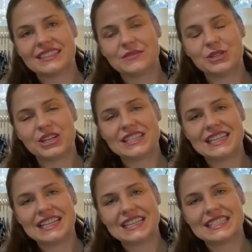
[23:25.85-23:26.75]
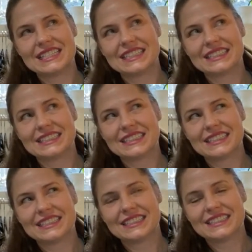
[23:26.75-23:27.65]
What do you guys think it is?
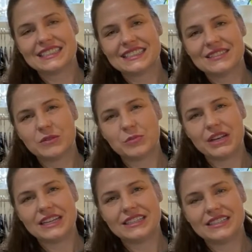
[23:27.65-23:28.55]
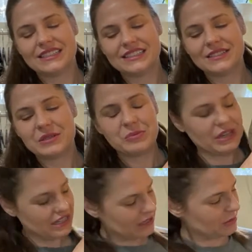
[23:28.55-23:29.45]
What brand? What
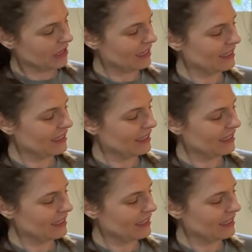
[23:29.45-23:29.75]
brand could it be?